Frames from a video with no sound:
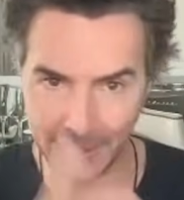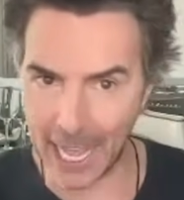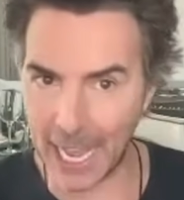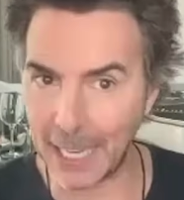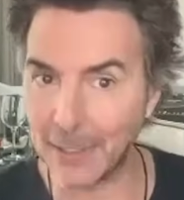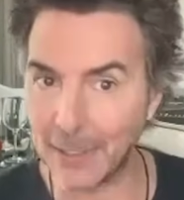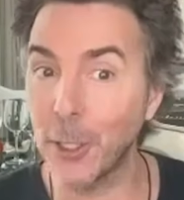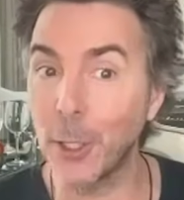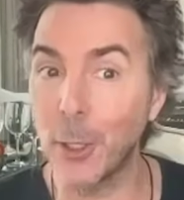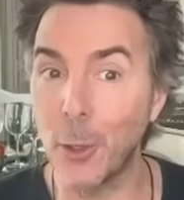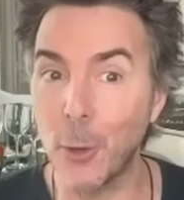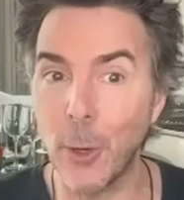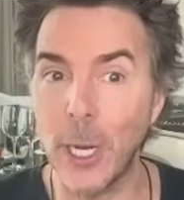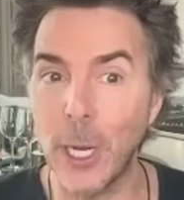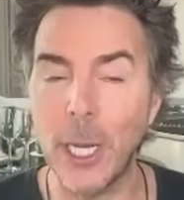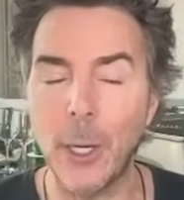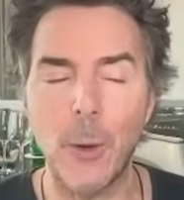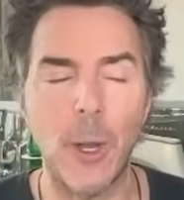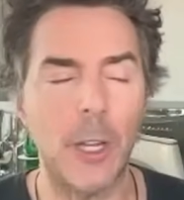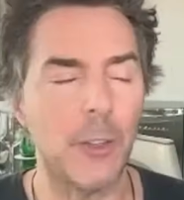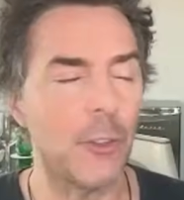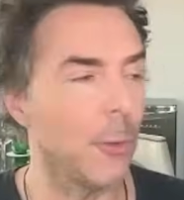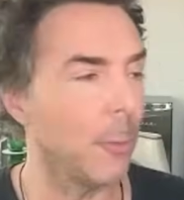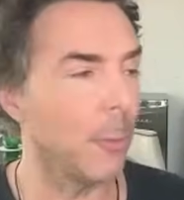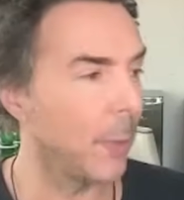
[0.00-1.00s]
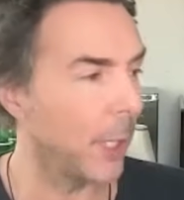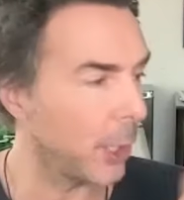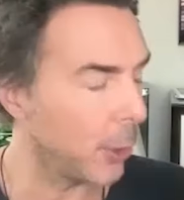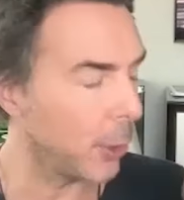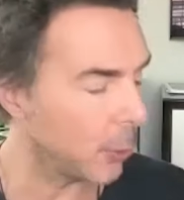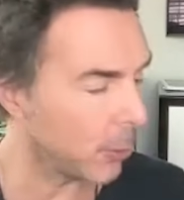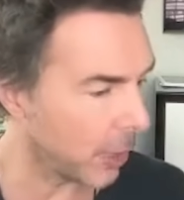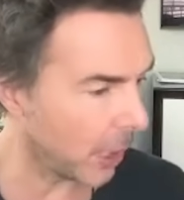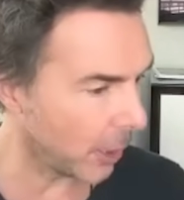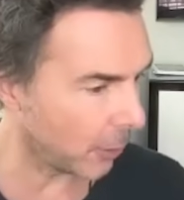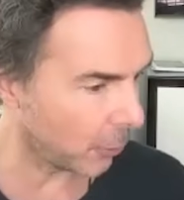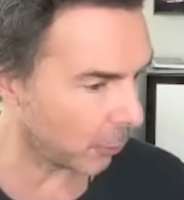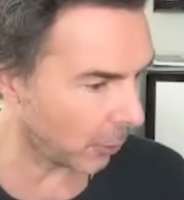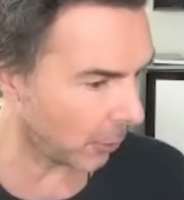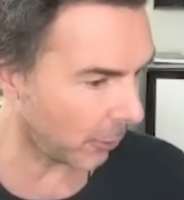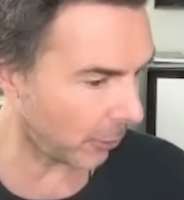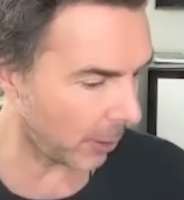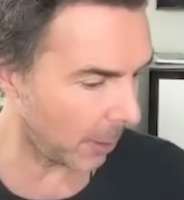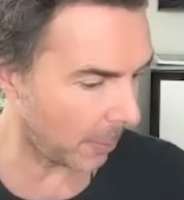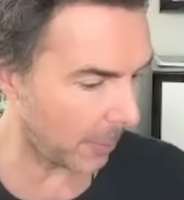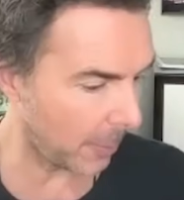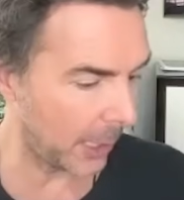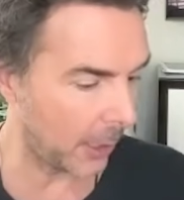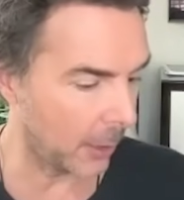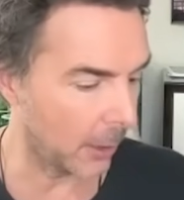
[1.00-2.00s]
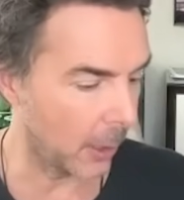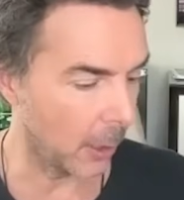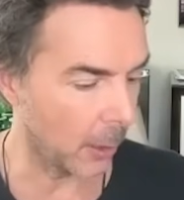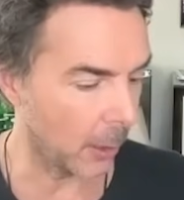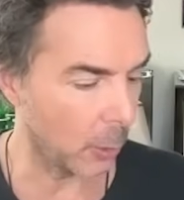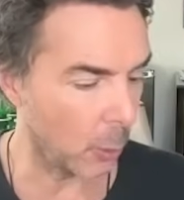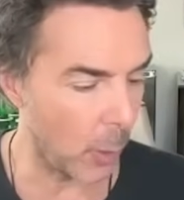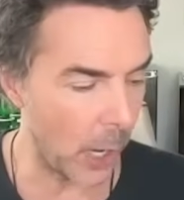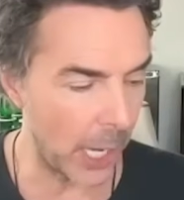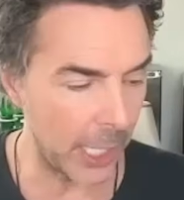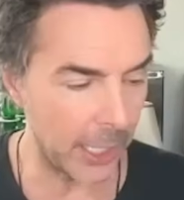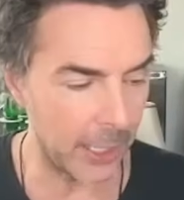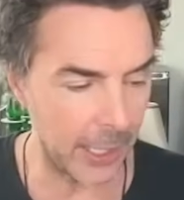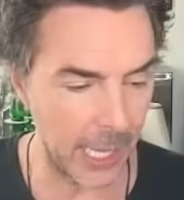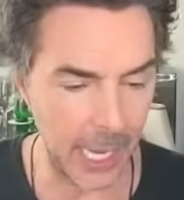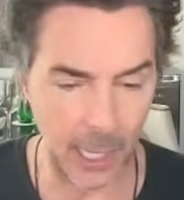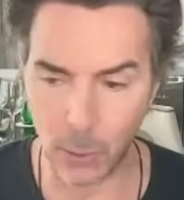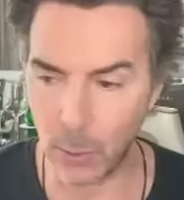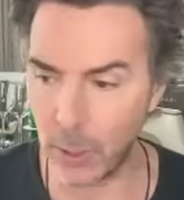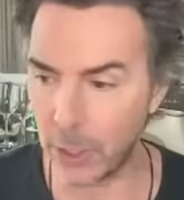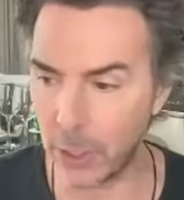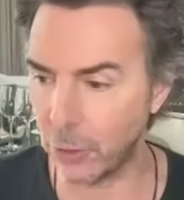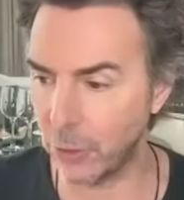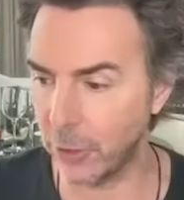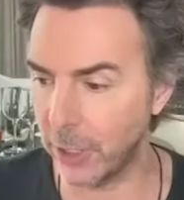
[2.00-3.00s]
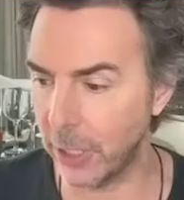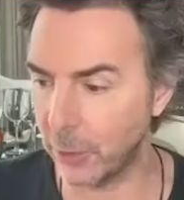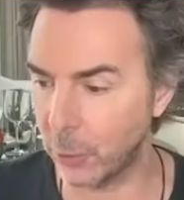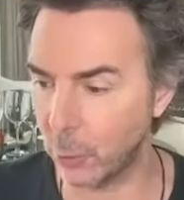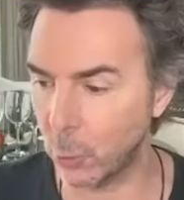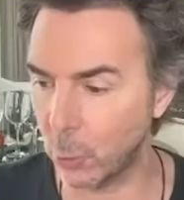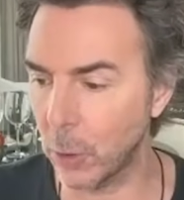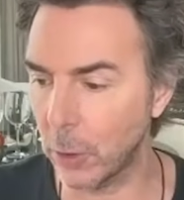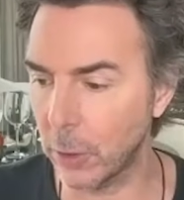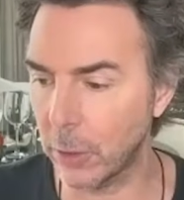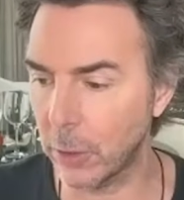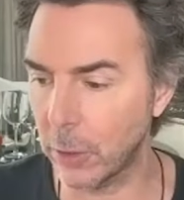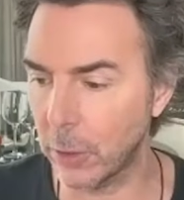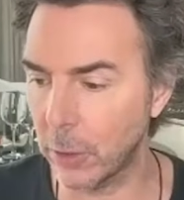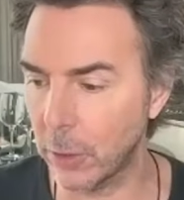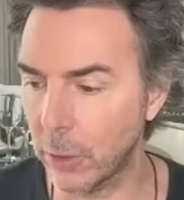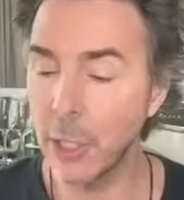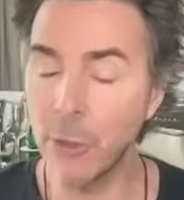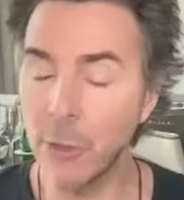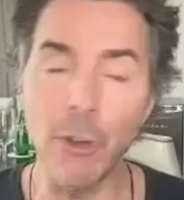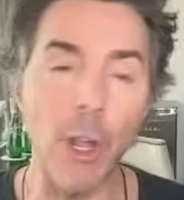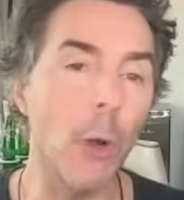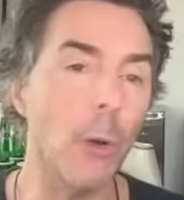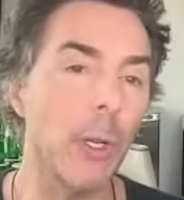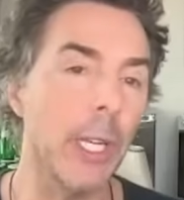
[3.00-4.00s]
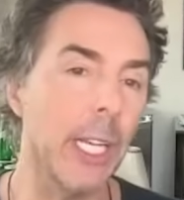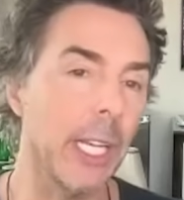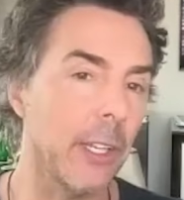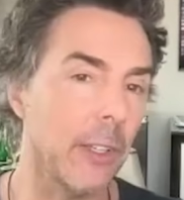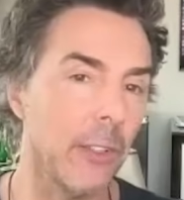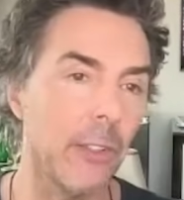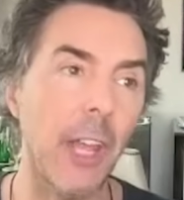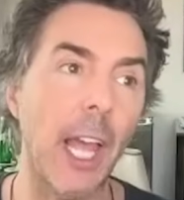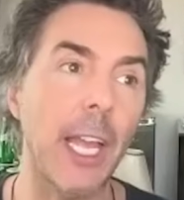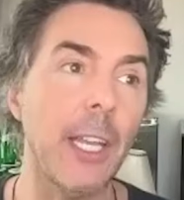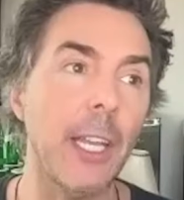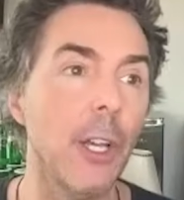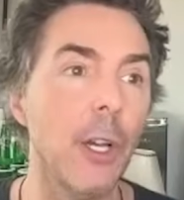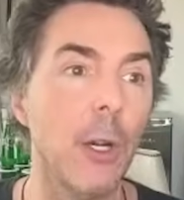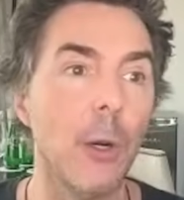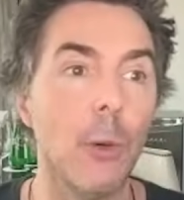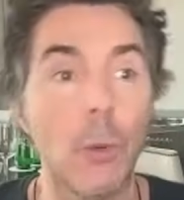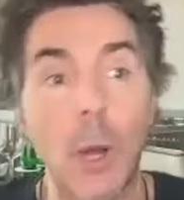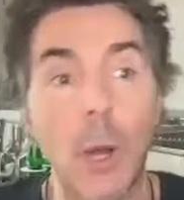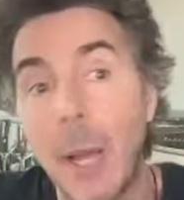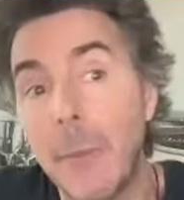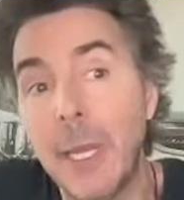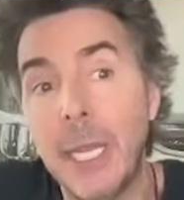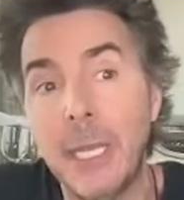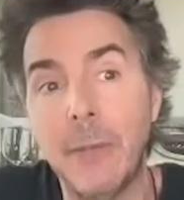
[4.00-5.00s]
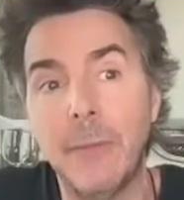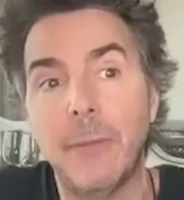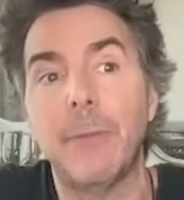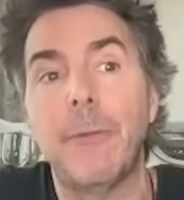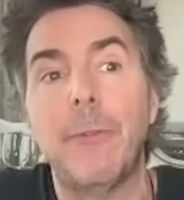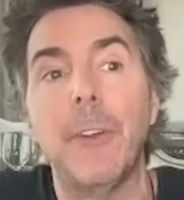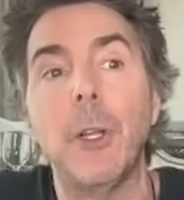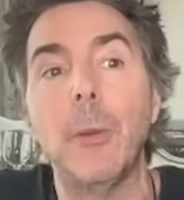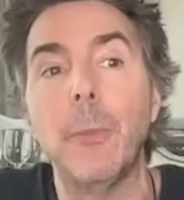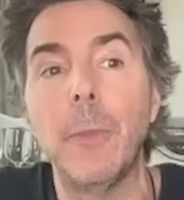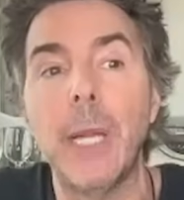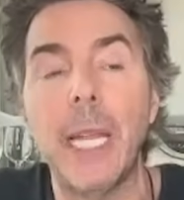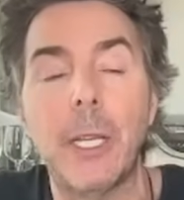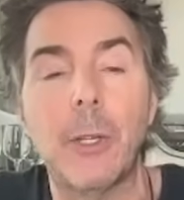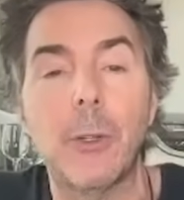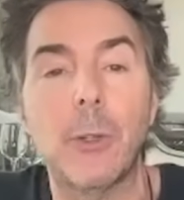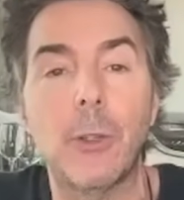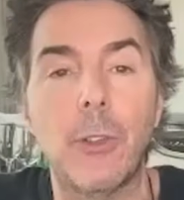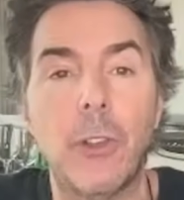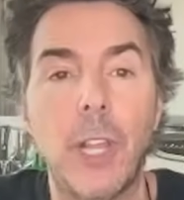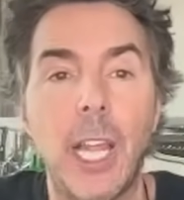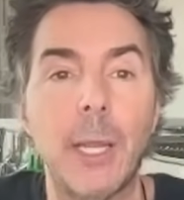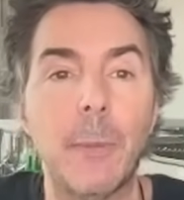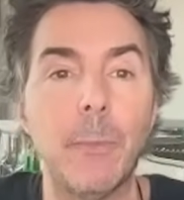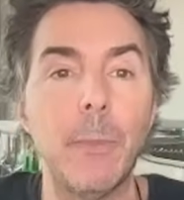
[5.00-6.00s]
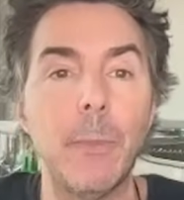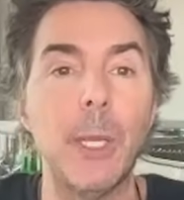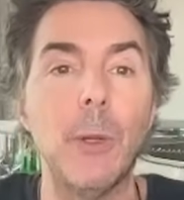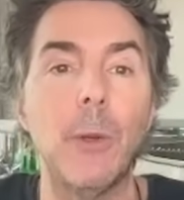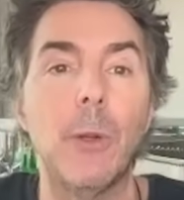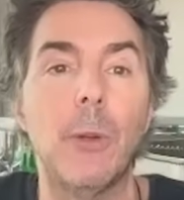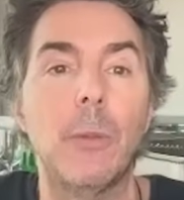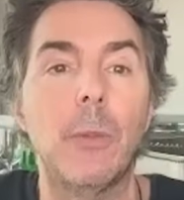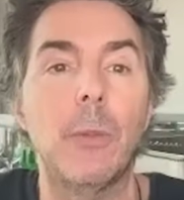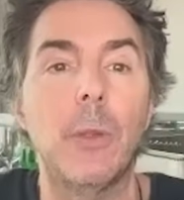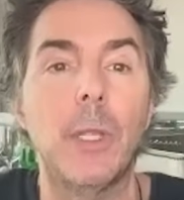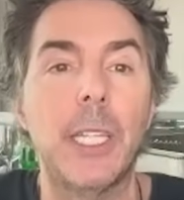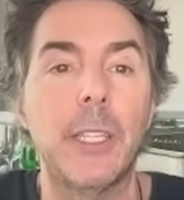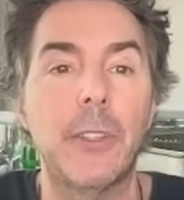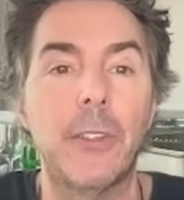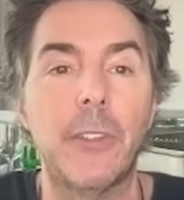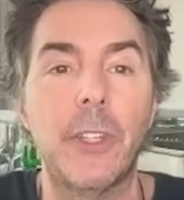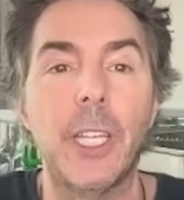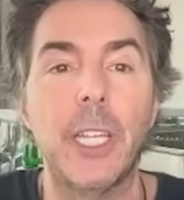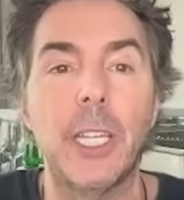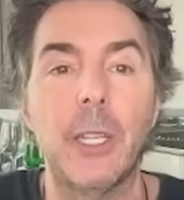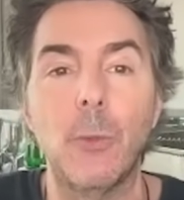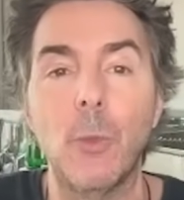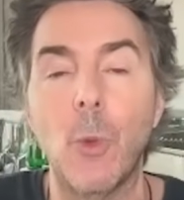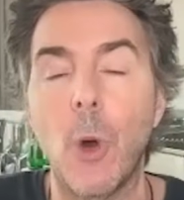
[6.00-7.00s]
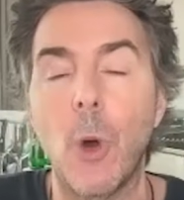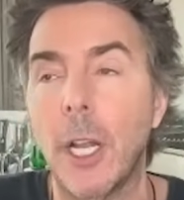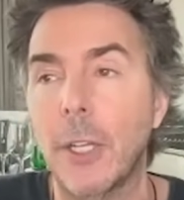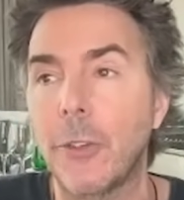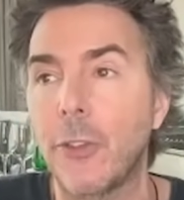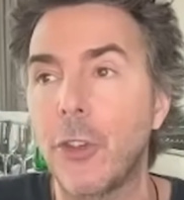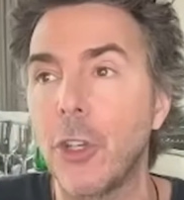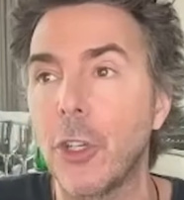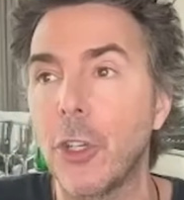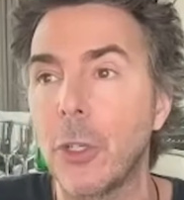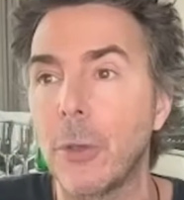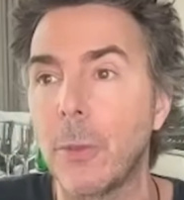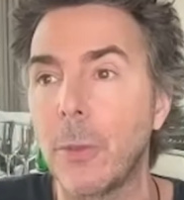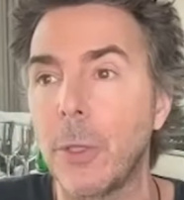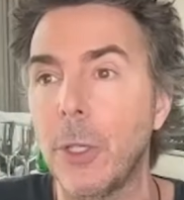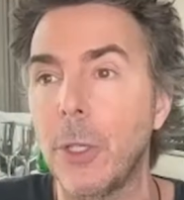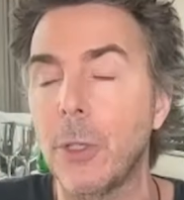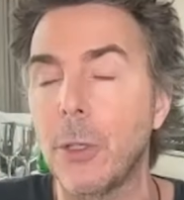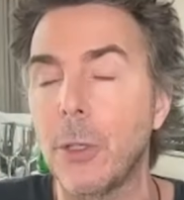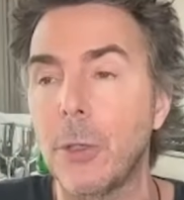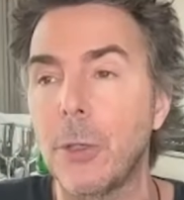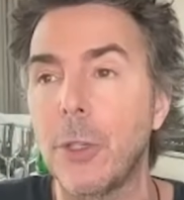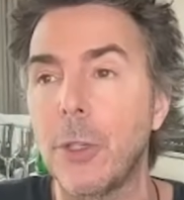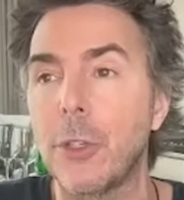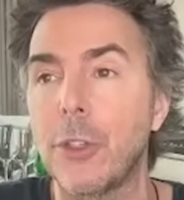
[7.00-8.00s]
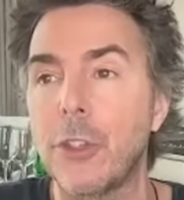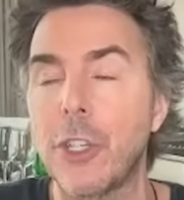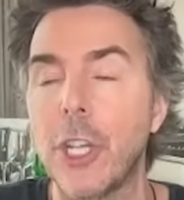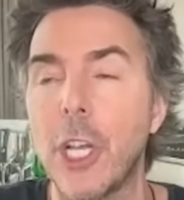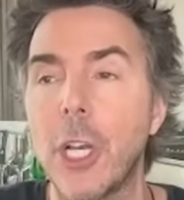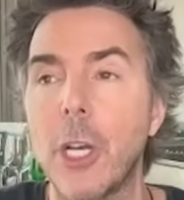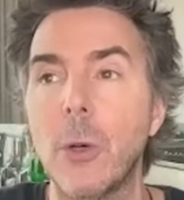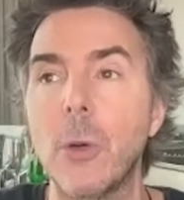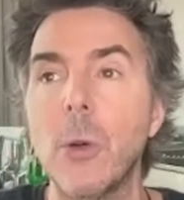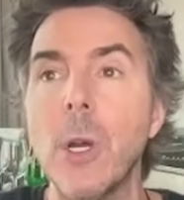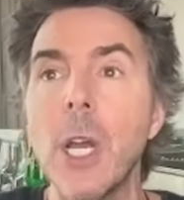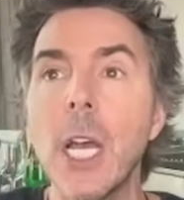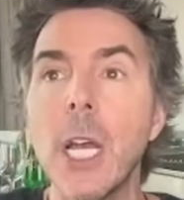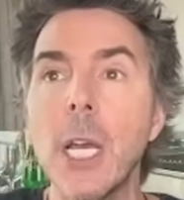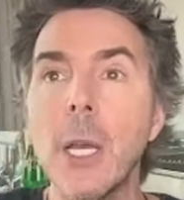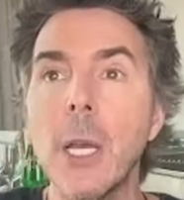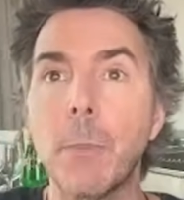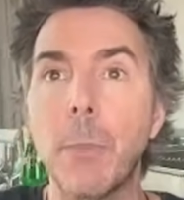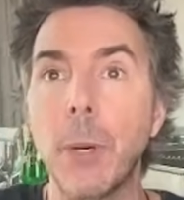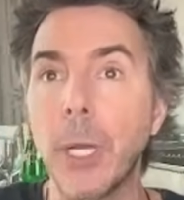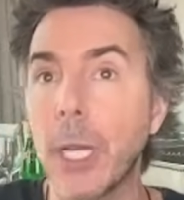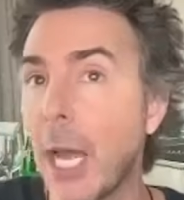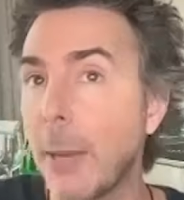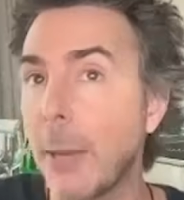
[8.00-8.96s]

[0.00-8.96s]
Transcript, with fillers: That's a great question, but you touched on something along the way to that question that's worth noting because I know, I mean, filmmakers like me listen and watch your your your show, but